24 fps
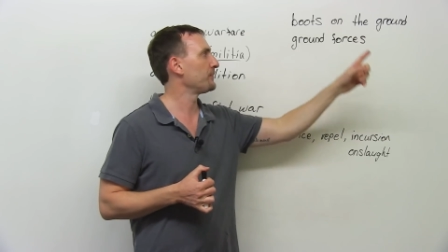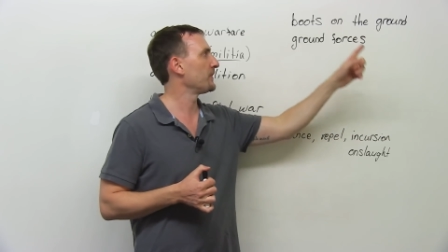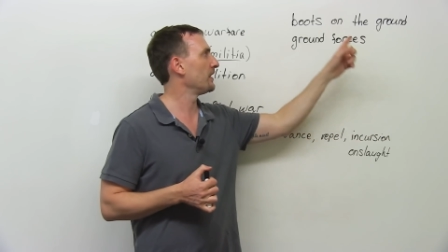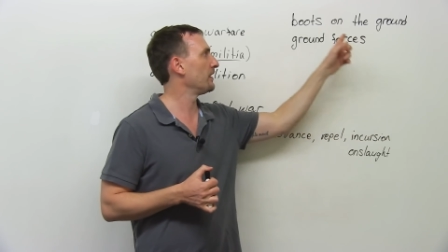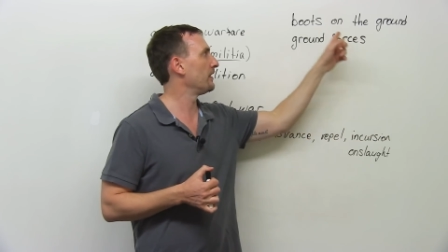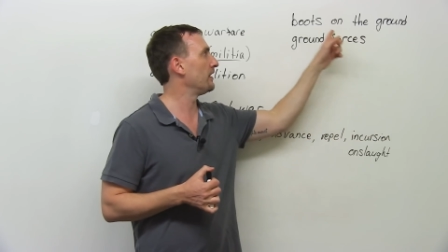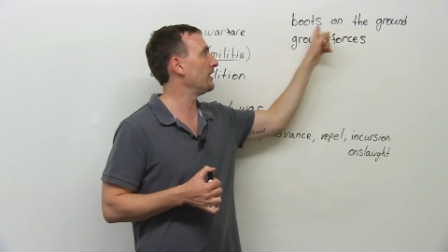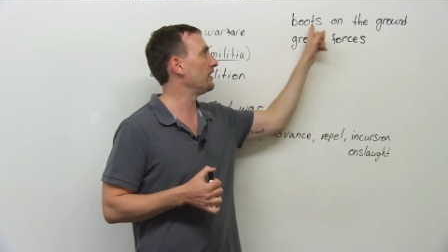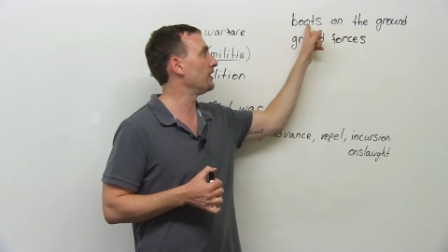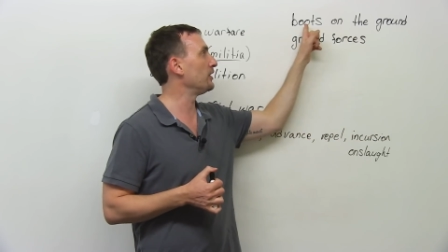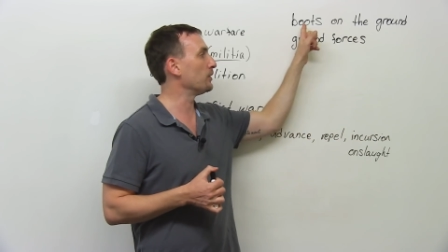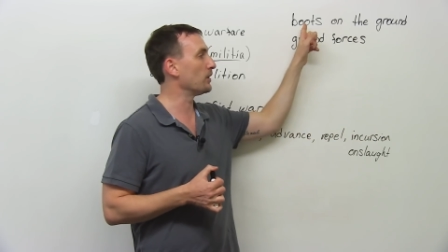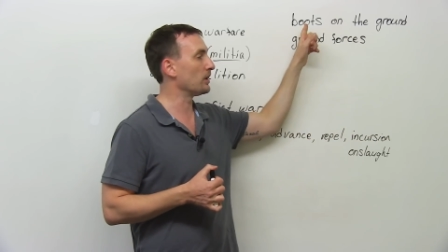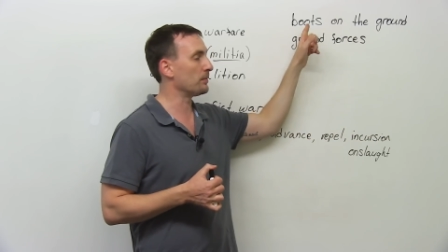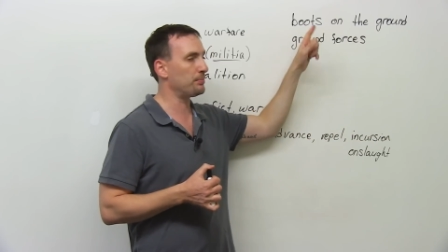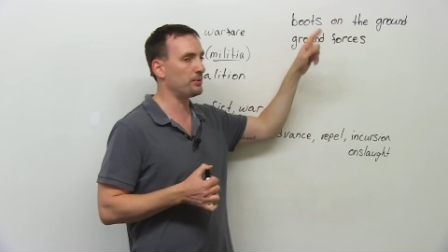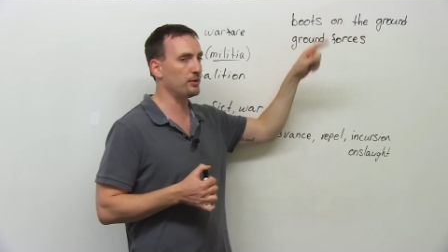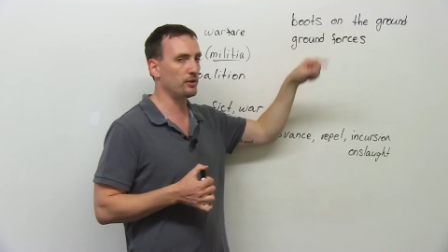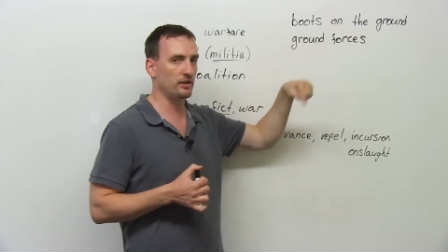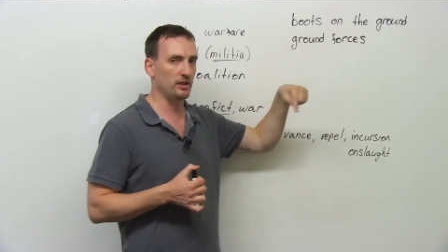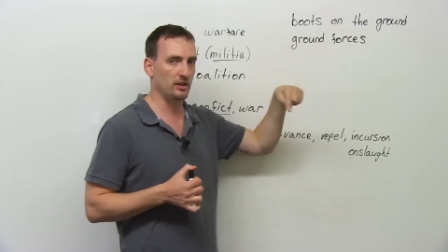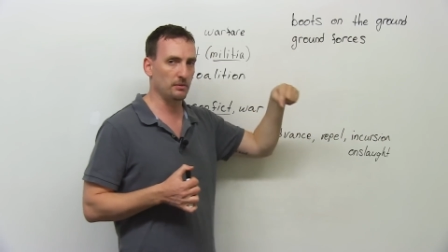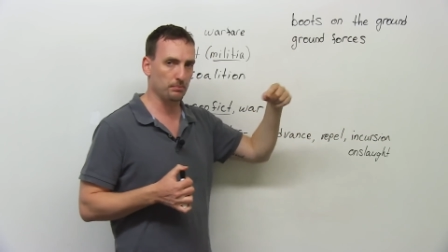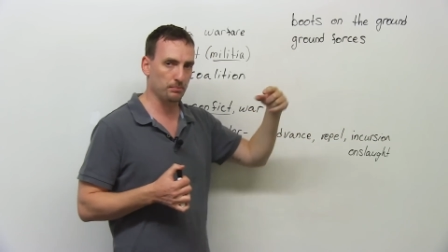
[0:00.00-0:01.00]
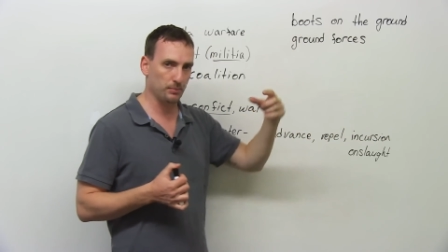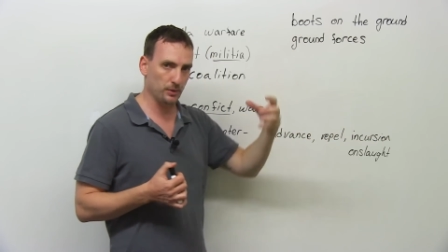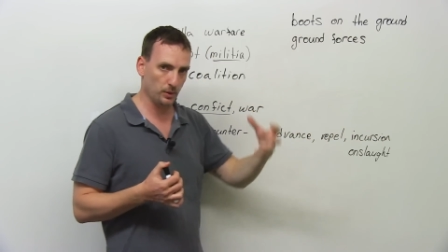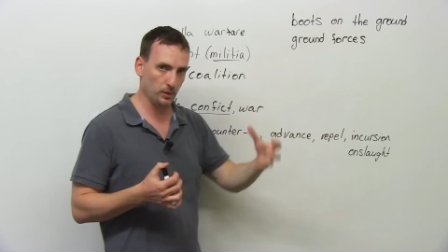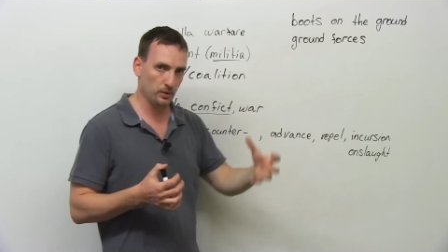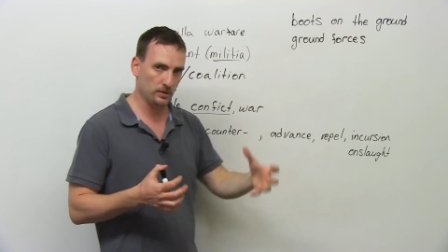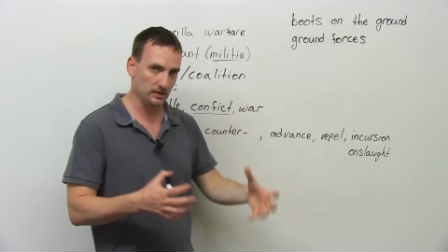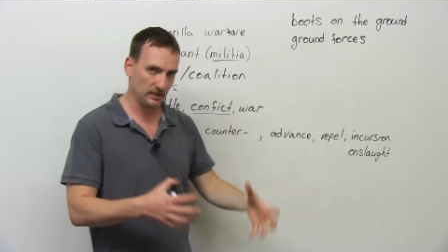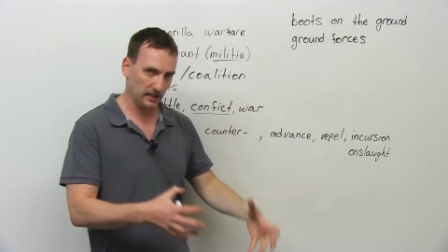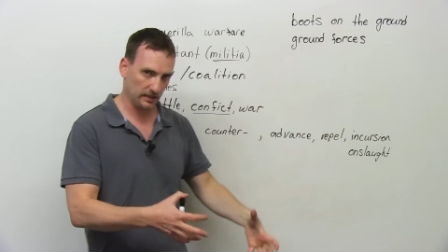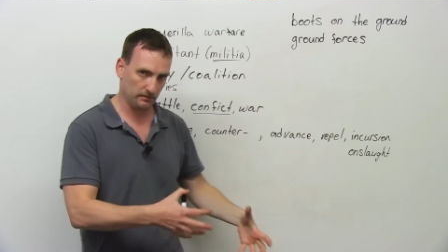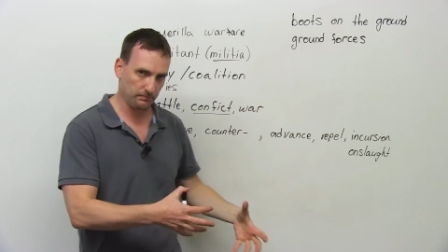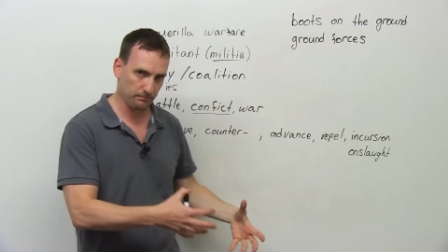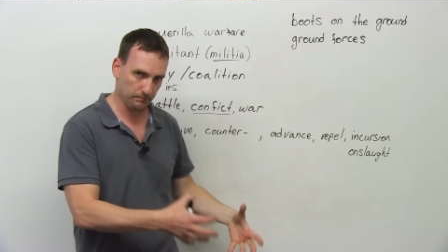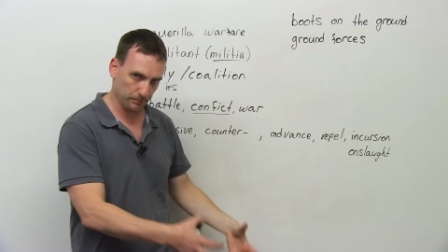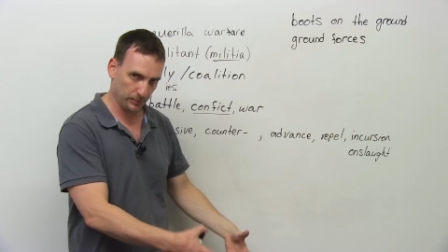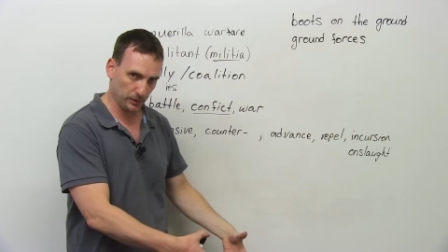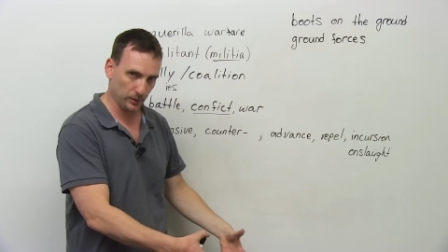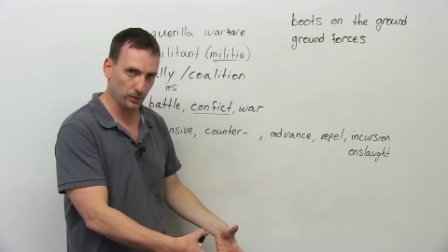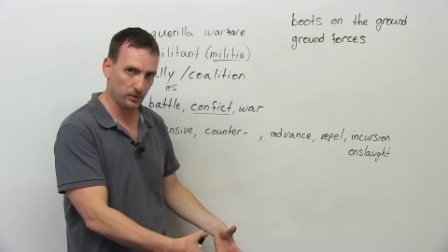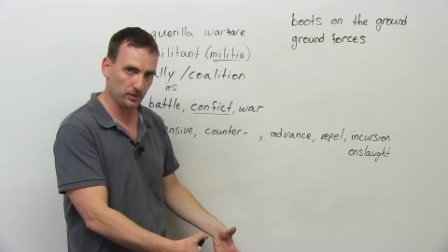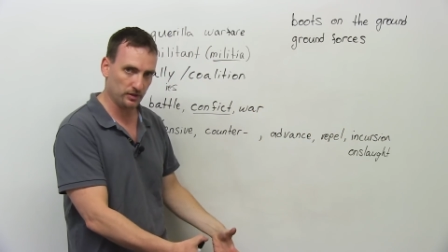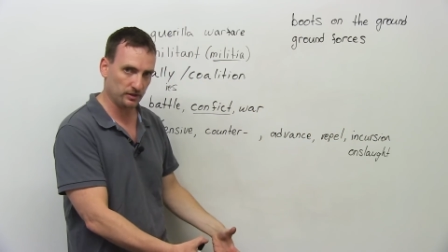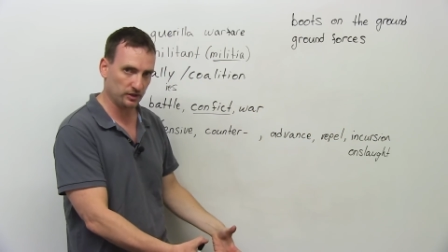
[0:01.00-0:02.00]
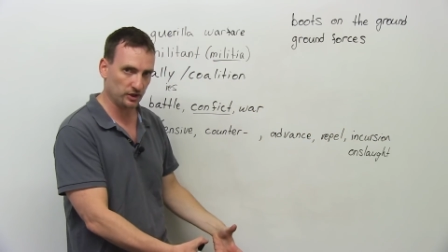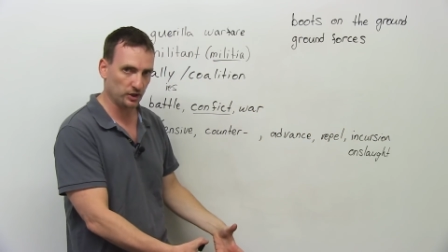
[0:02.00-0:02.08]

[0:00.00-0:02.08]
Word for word: then you are putting boots, like boots,